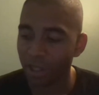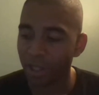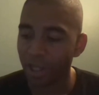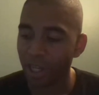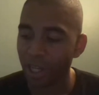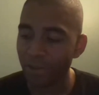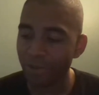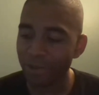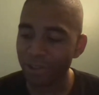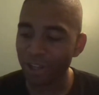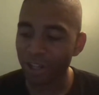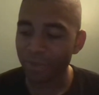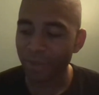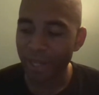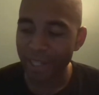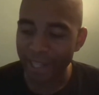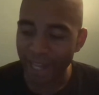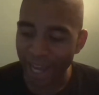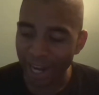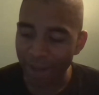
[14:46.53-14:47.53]
I didn't even talk
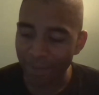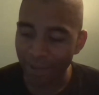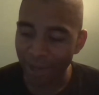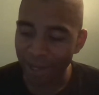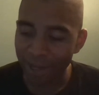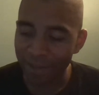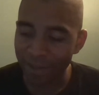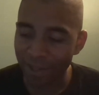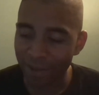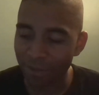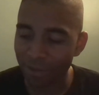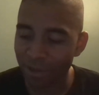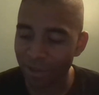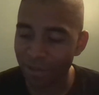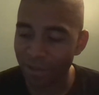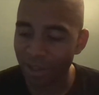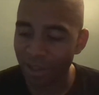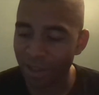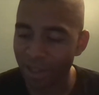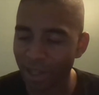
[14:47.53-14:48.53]
to my dad about it, because I didn't want to
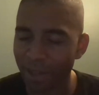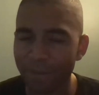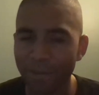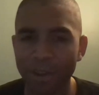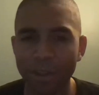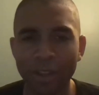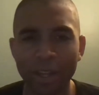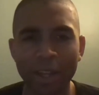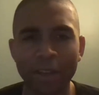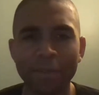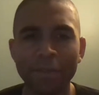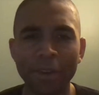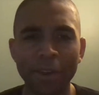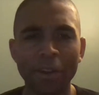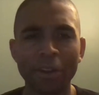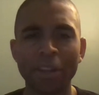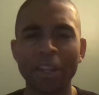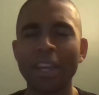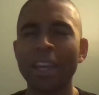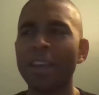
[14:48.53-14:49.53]
say anything. I felt like a
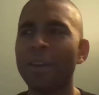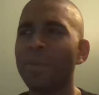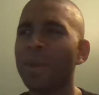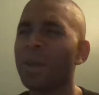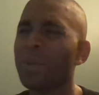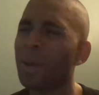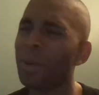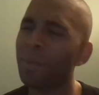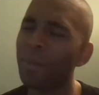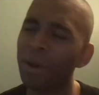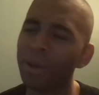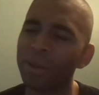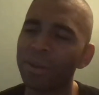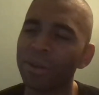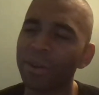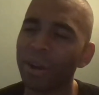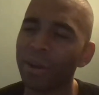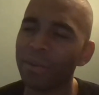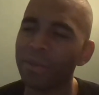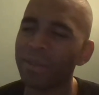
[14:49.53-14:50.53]
failure to him. And my
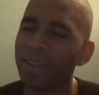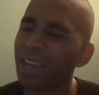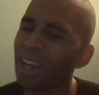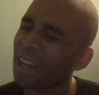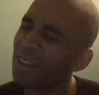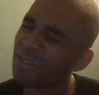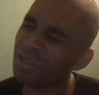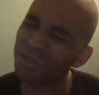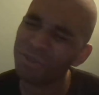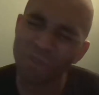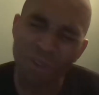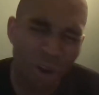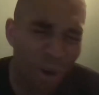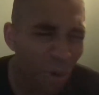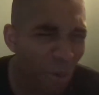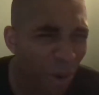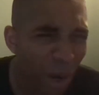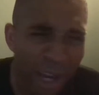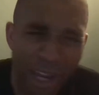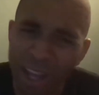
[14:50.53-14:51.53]
mother, I was like, there's
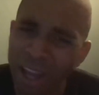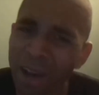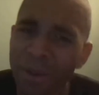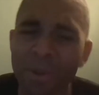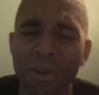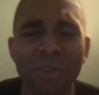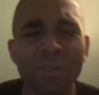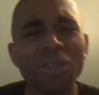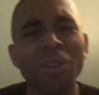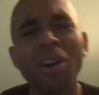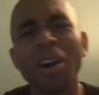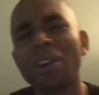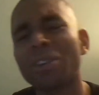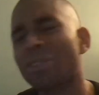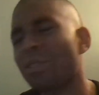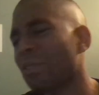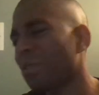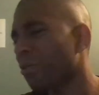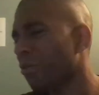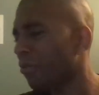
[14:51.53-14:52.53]
no way in hell I'm going to go talk
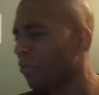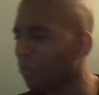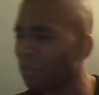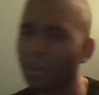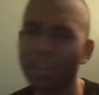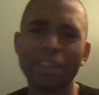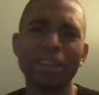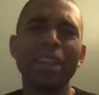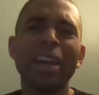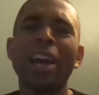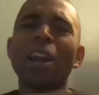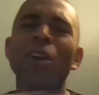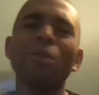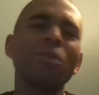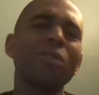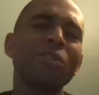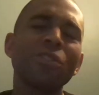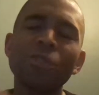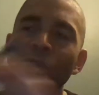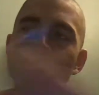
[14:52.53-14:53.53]
to her. Fuck that, I don't
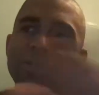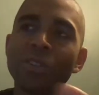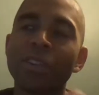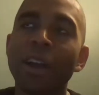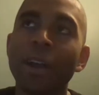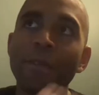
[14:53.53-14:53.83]
want to deal with her.